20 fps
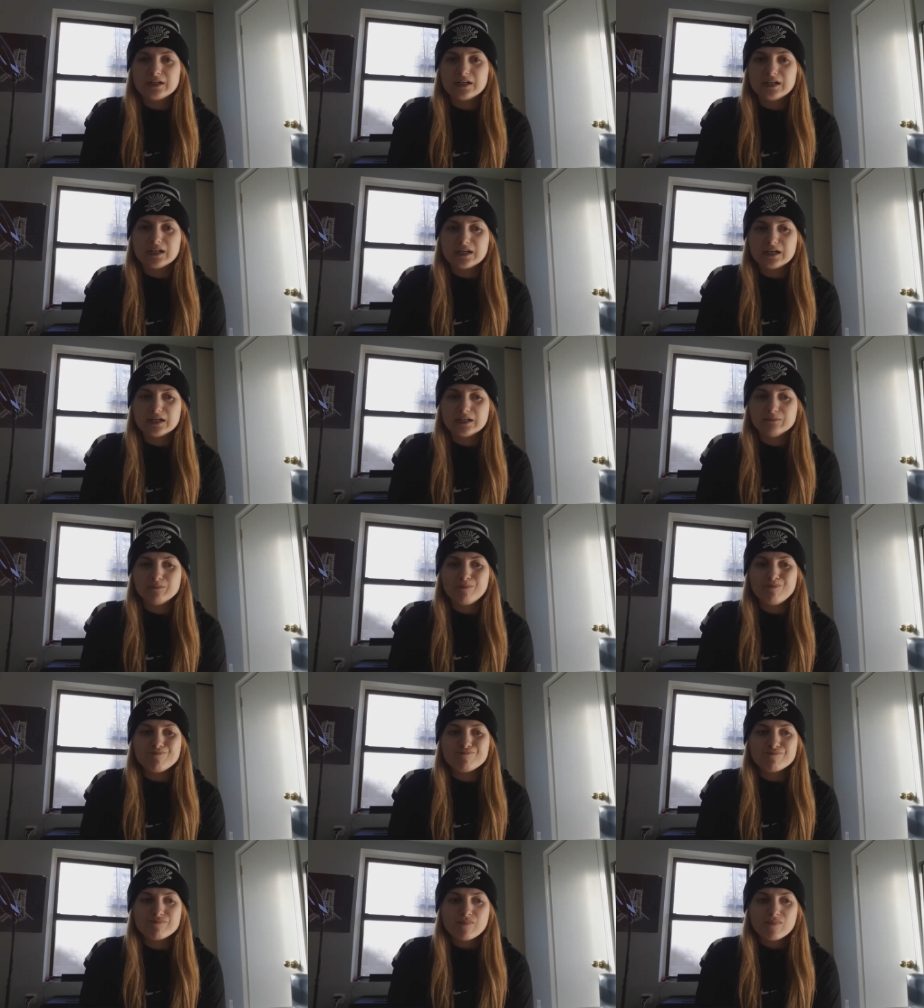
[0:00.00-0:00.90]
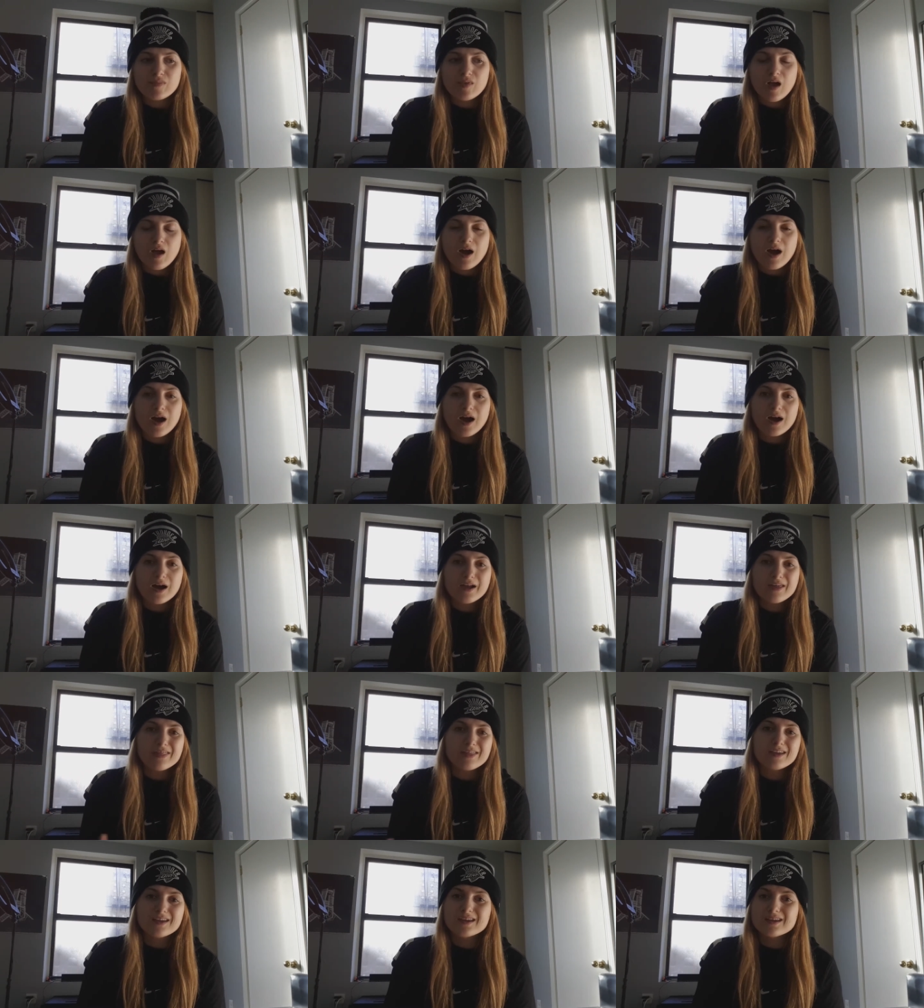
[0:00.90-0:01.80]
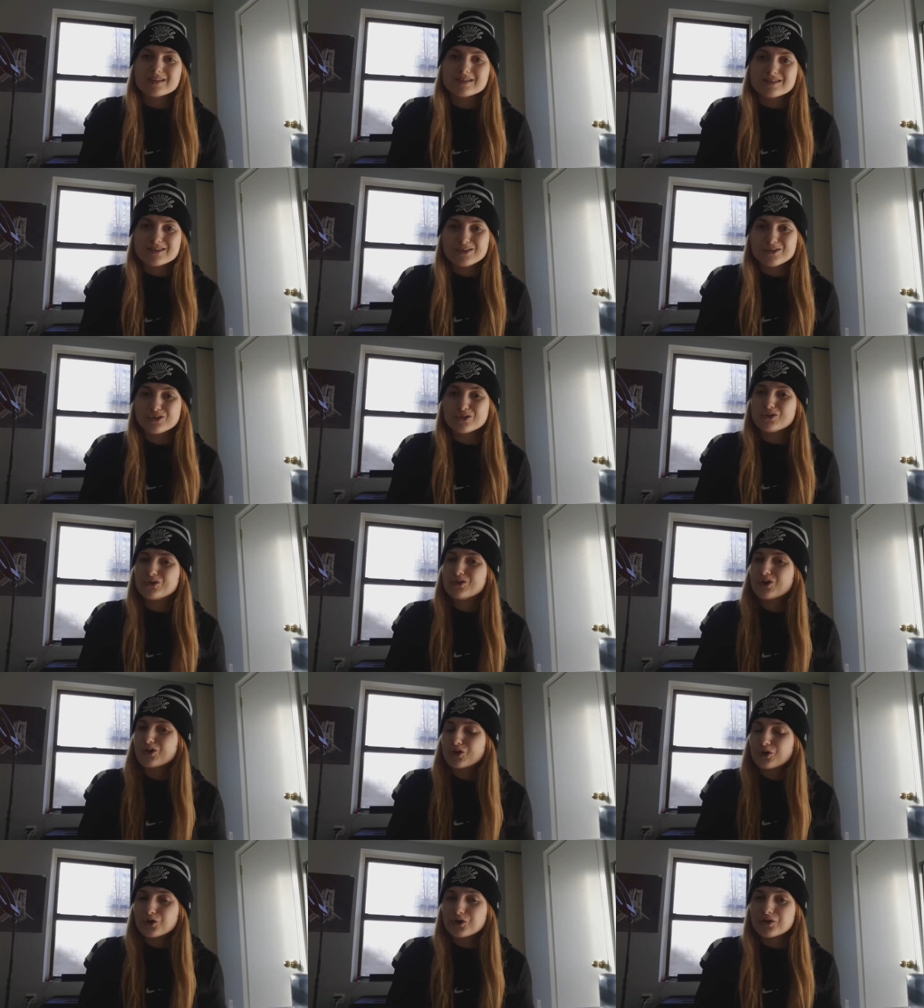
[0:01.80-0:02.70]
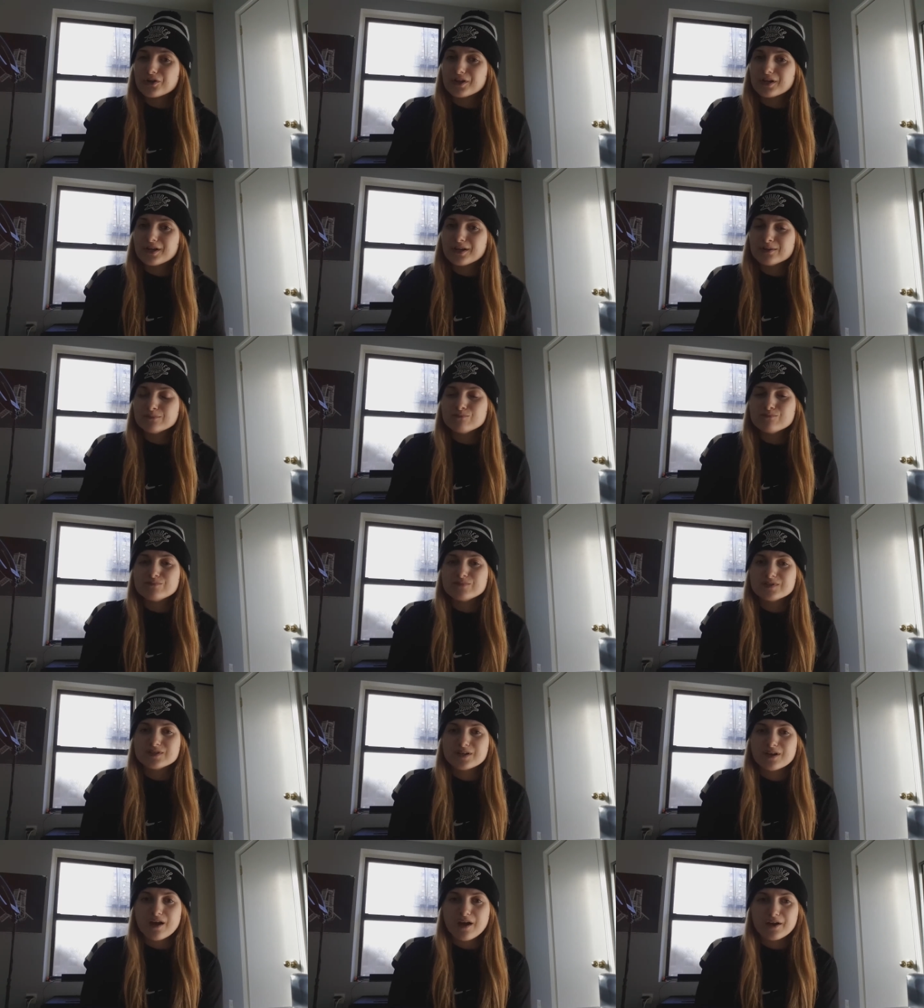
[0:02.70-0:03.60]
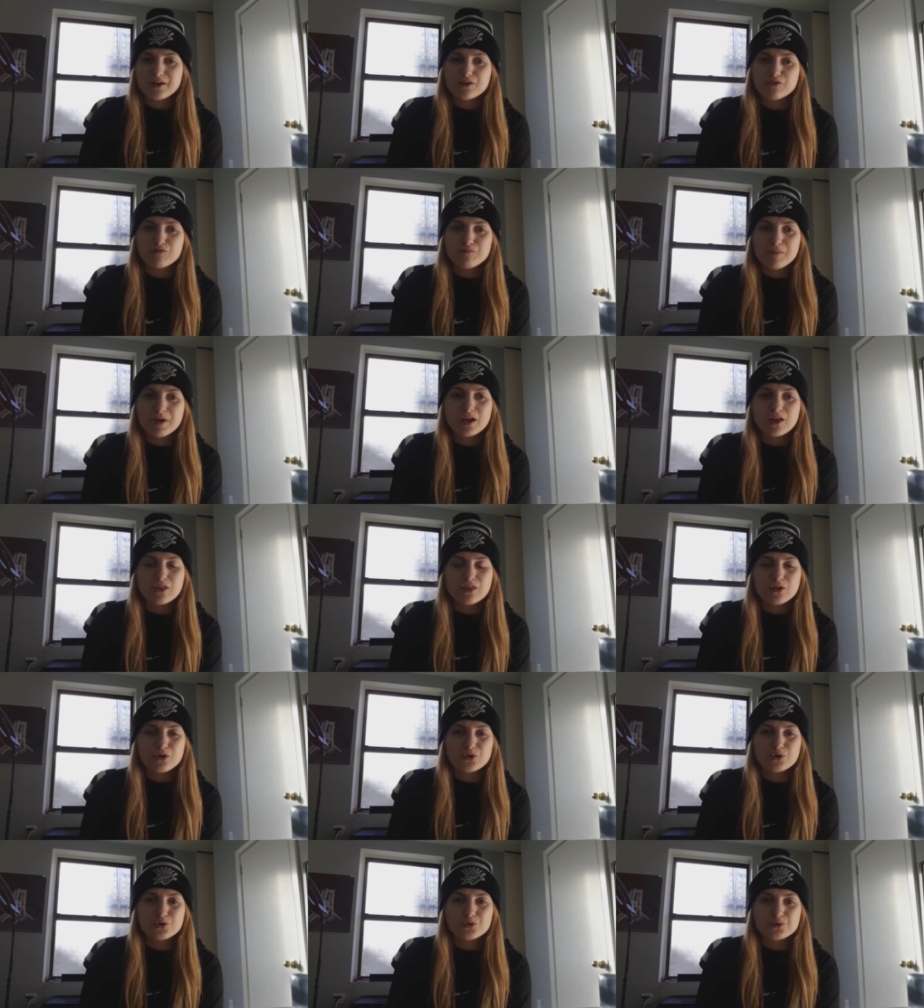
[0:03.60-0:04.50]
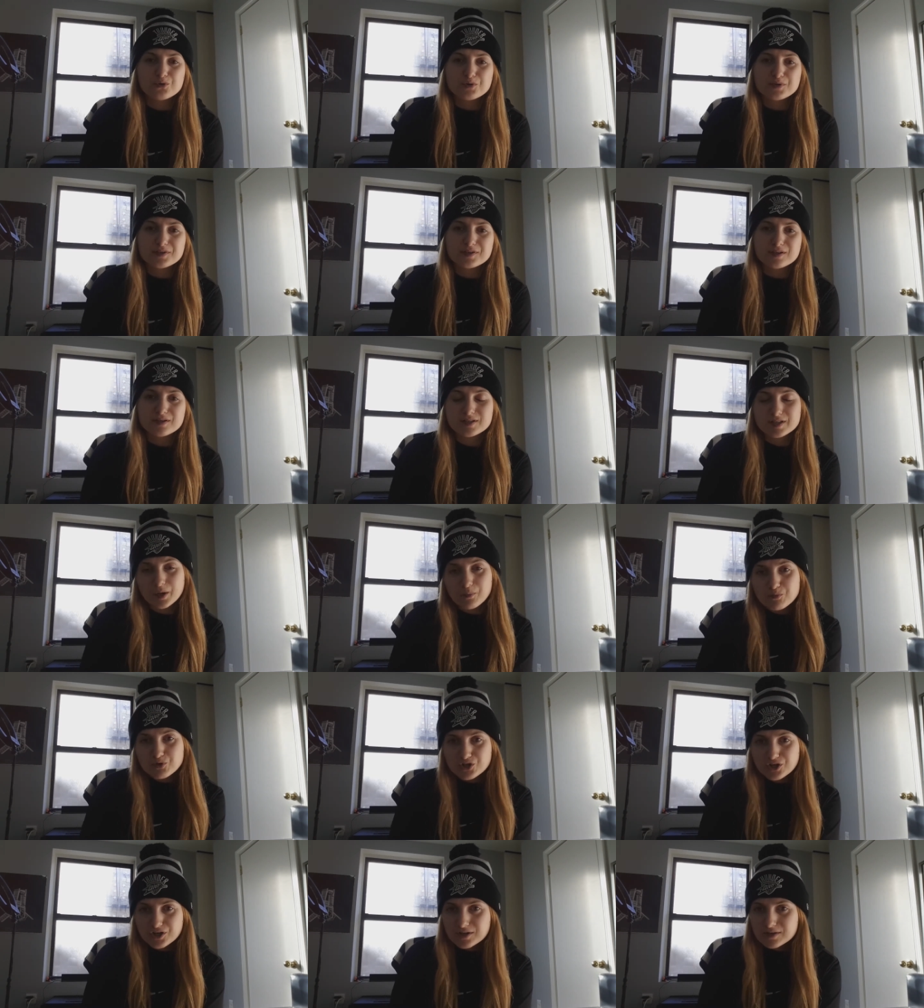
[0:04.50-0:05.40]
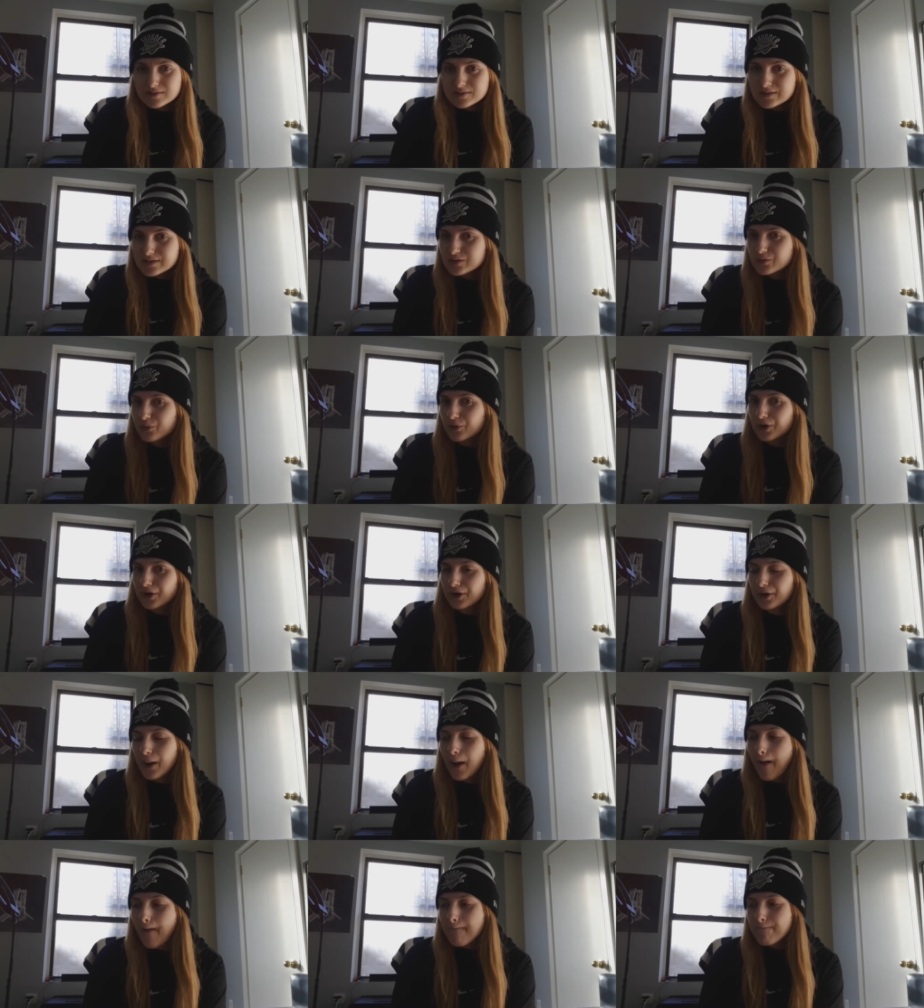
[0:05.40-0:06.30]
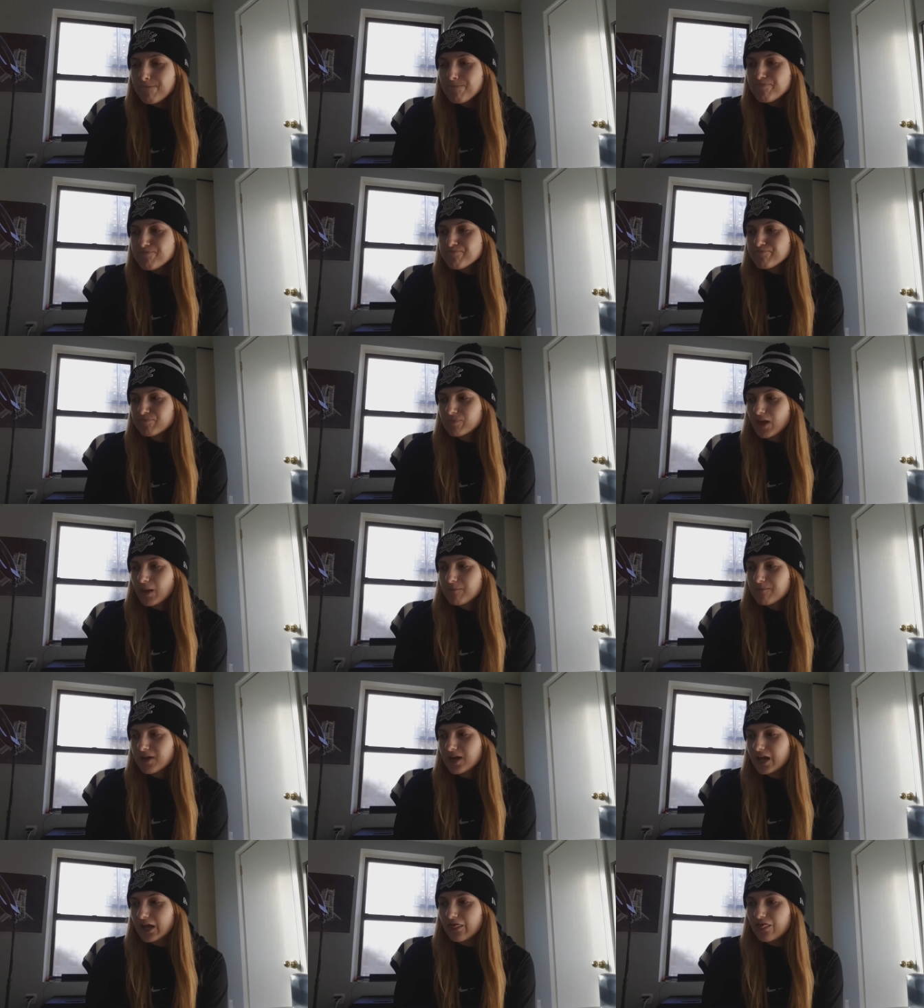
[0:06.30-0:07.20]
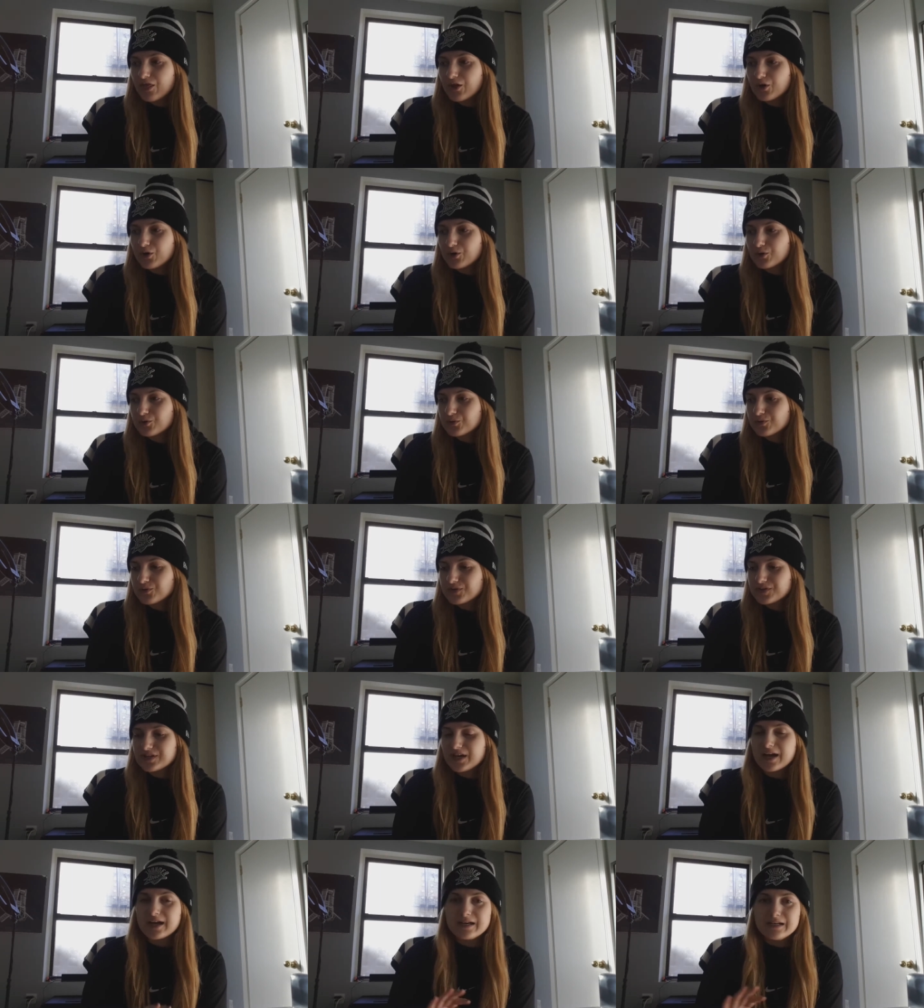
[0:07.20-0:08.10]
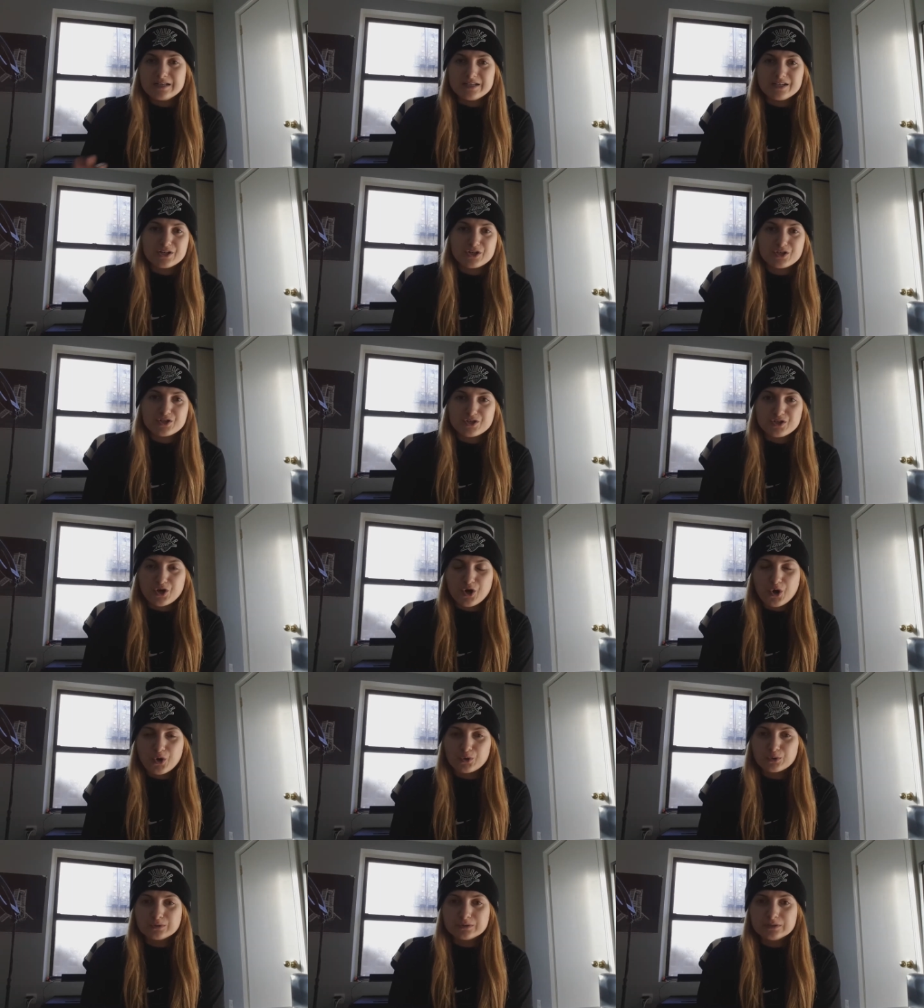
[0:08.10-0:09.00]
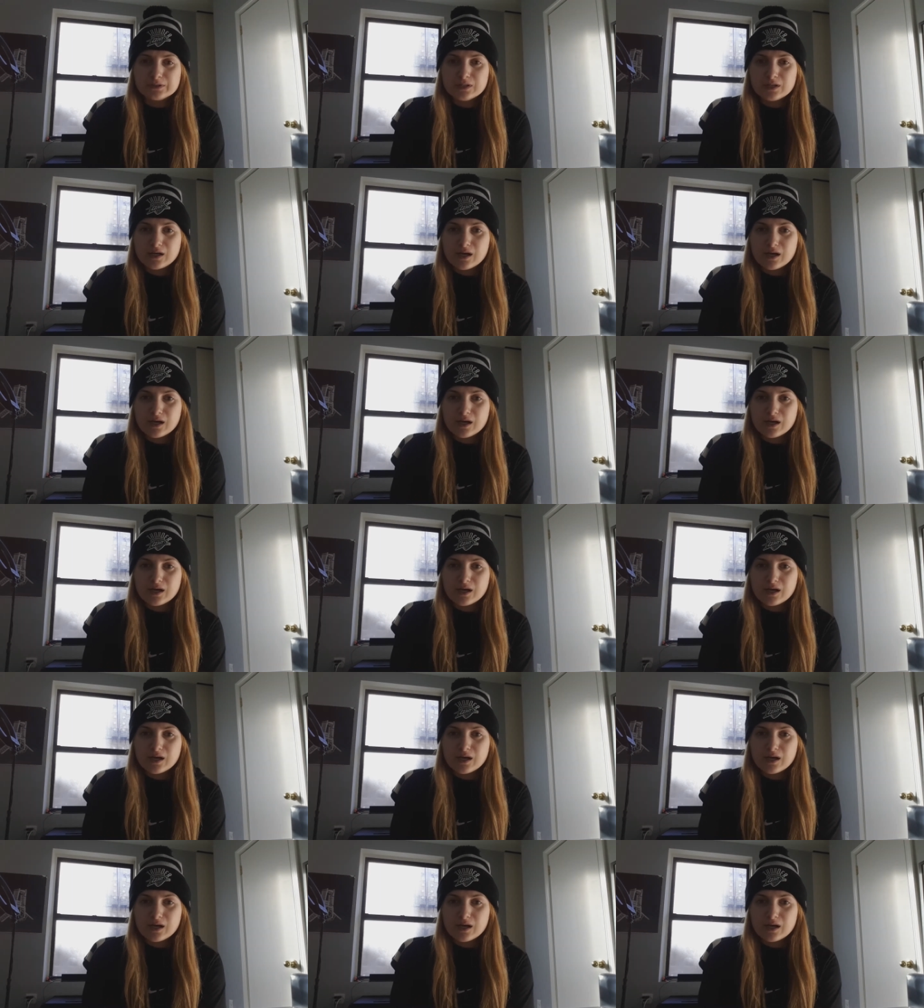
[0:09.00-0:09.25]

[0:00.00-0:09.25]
I think it's a little early to kind of make those assumptions or make those ideas known.